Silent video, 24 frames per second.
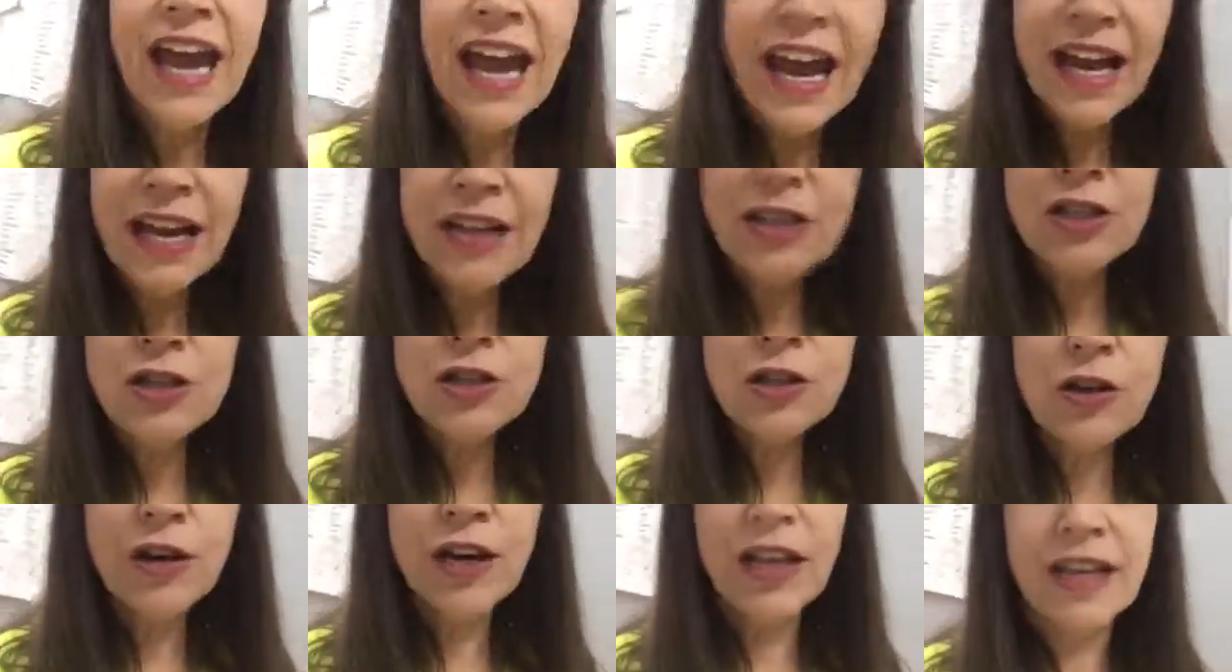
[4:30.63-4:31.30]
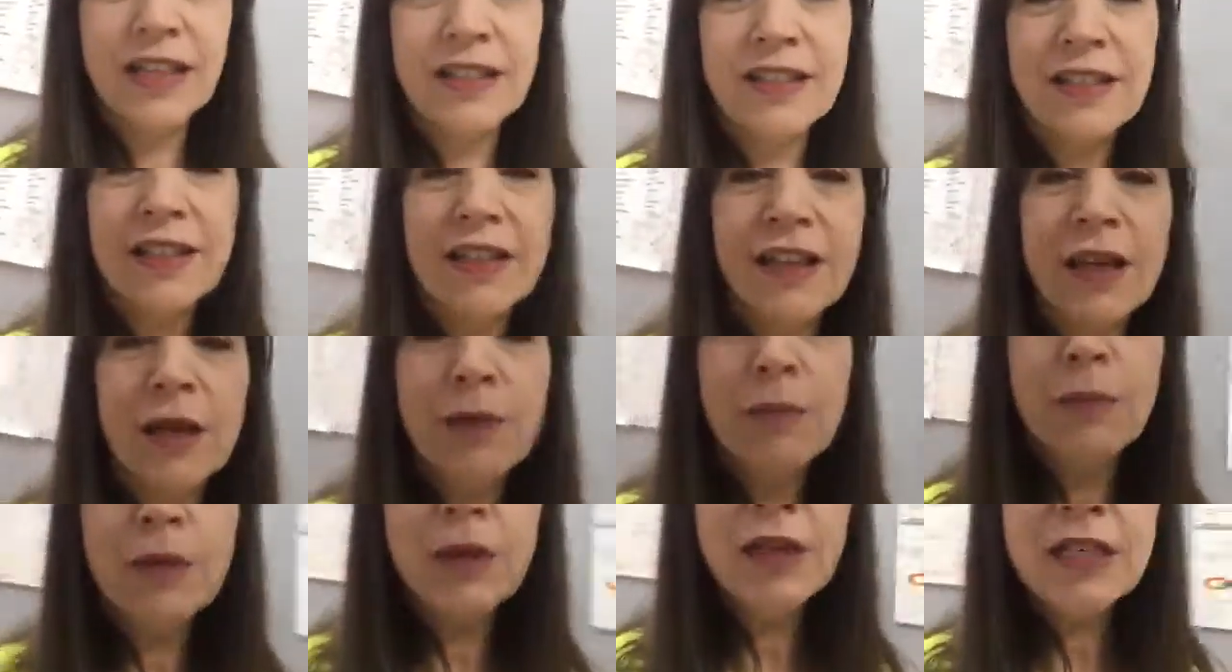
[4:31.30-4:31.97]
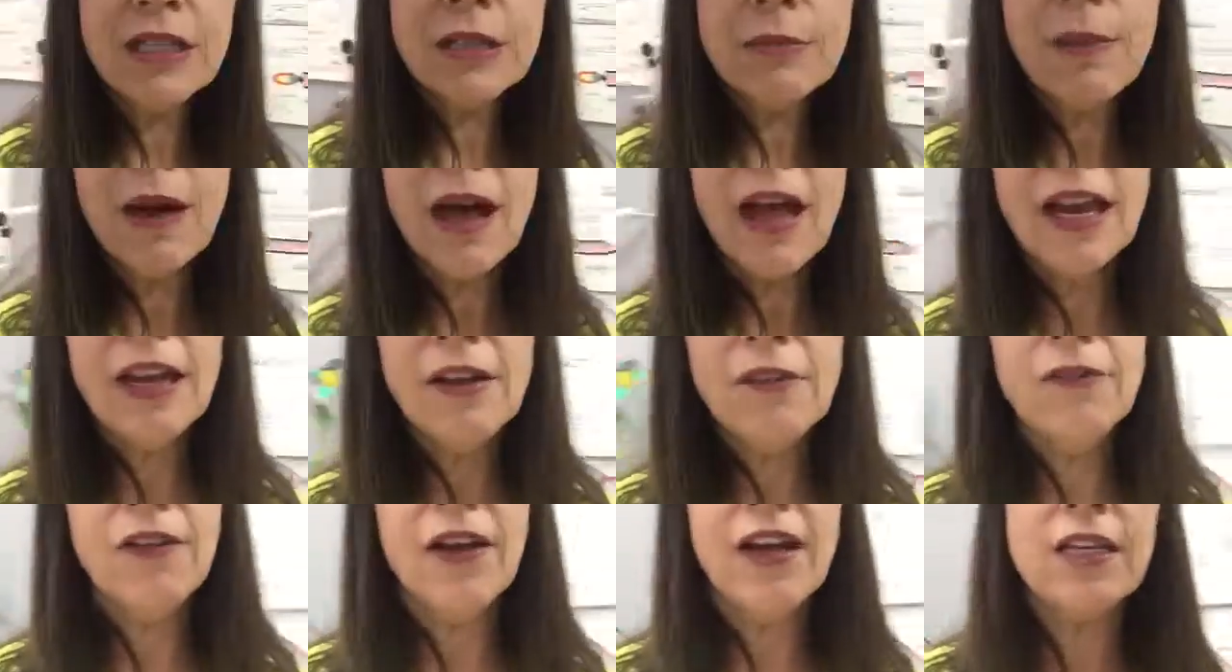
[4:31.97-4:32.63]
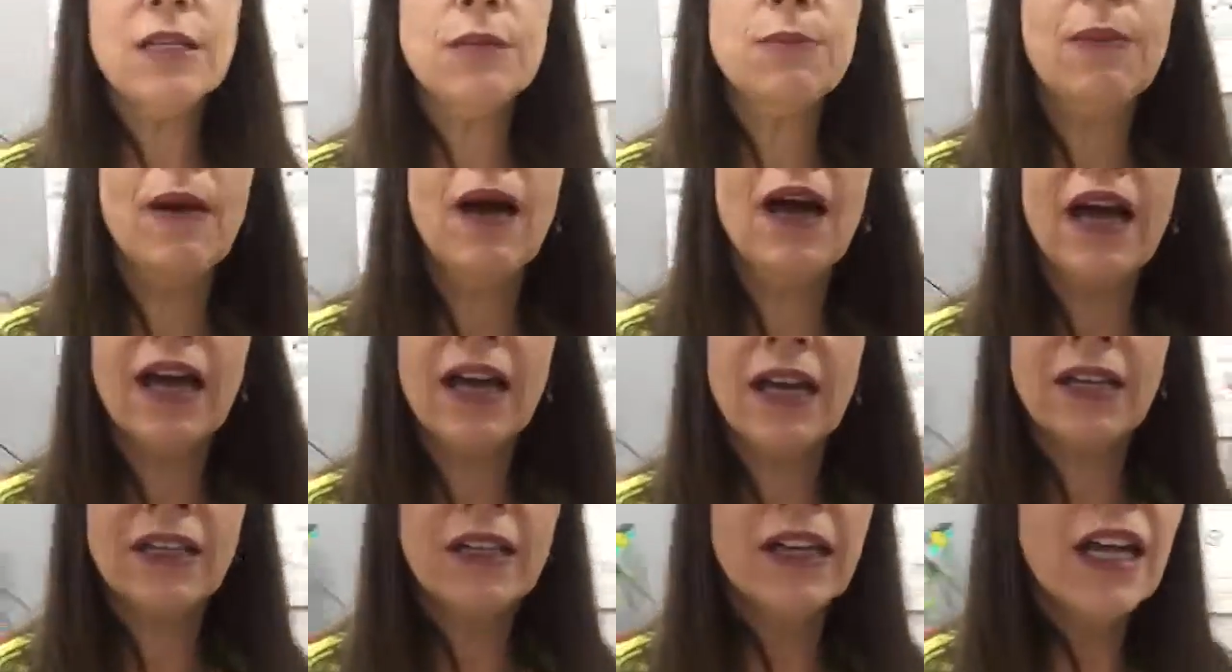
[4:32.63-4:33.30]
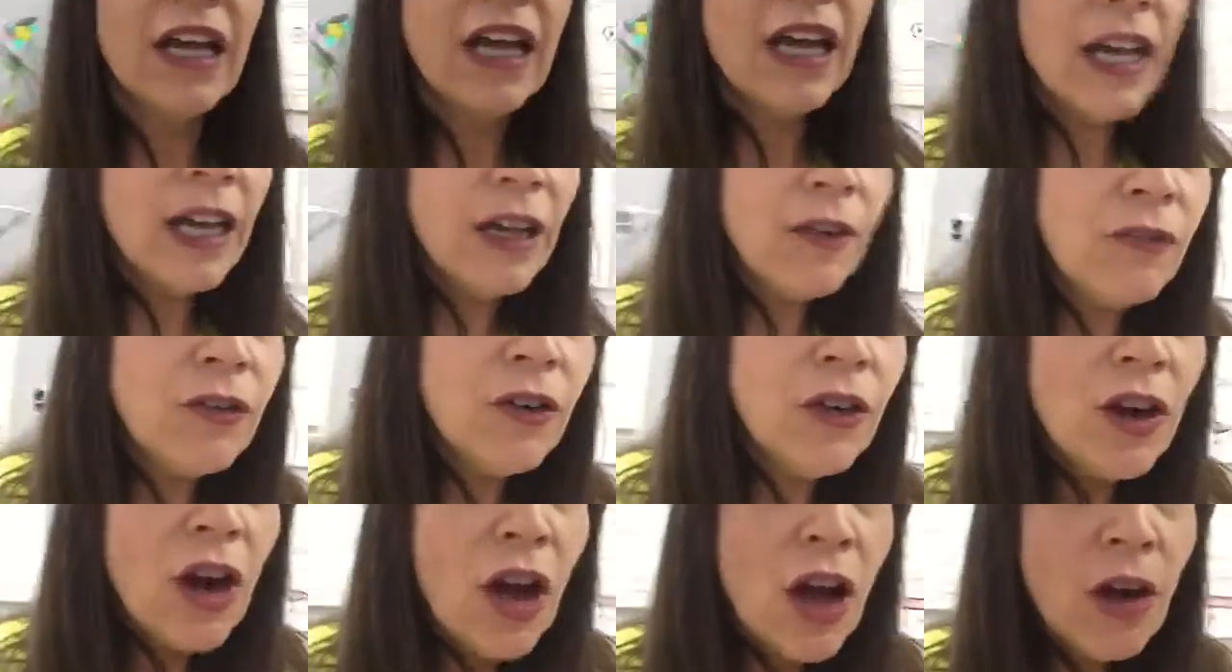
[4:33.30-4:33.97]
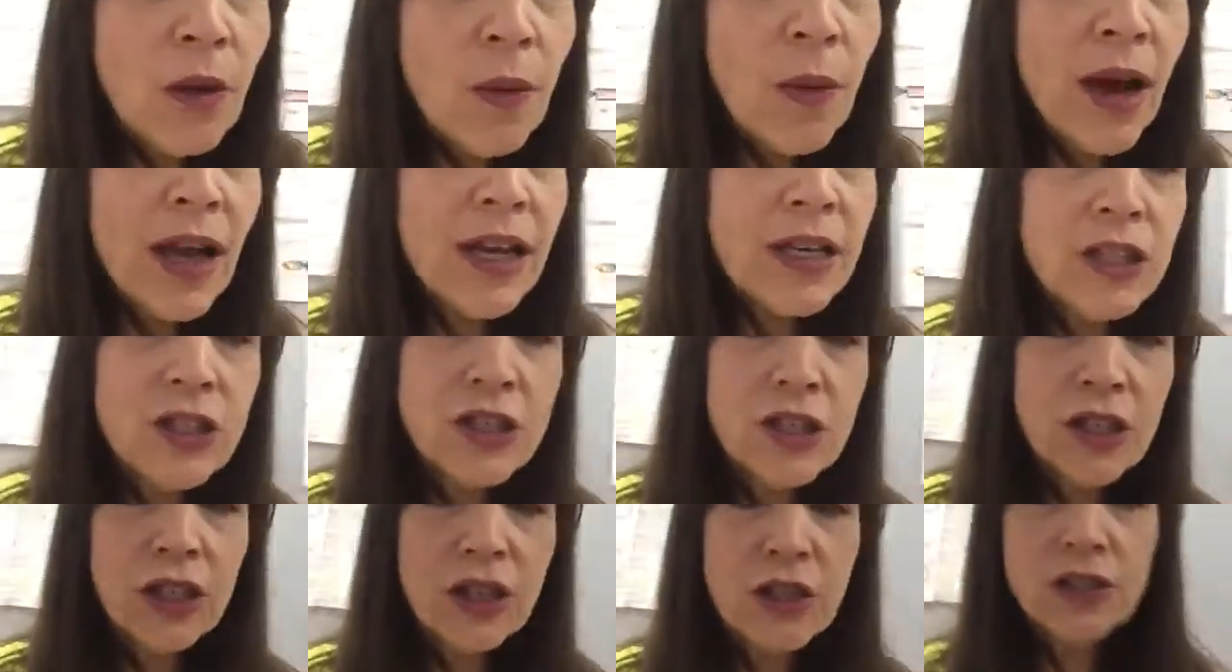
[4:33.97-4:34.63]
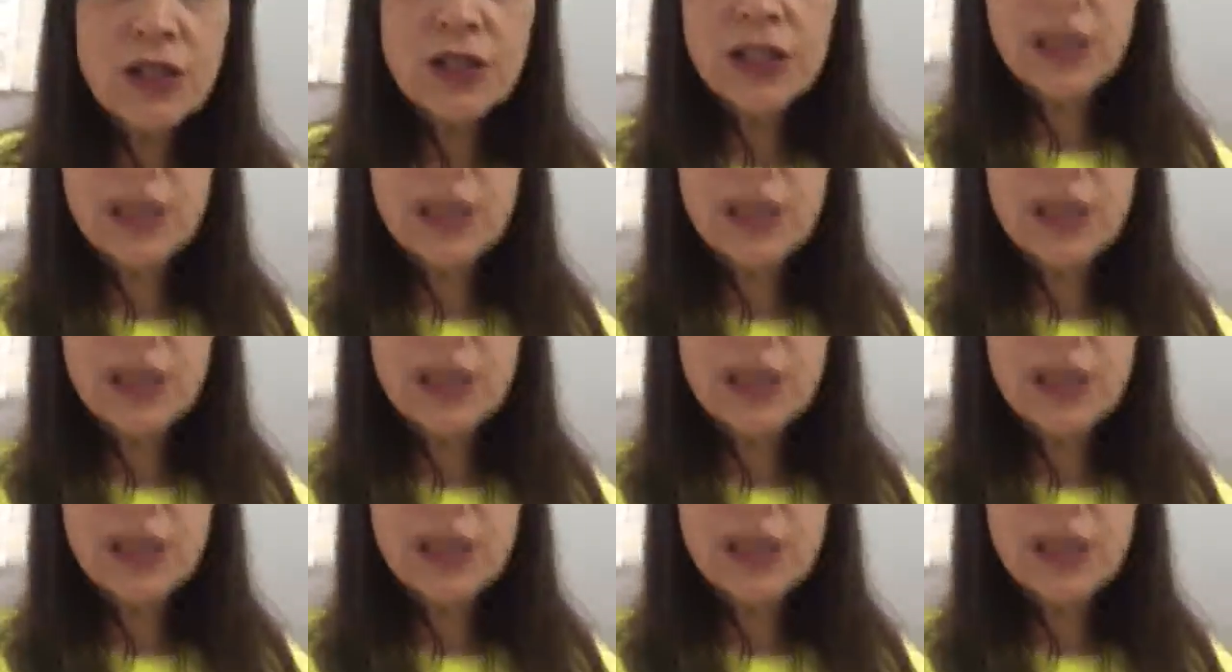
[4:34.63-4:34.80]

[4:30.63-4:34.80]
answer it. Put a smiley face by it. If you're not quite sure,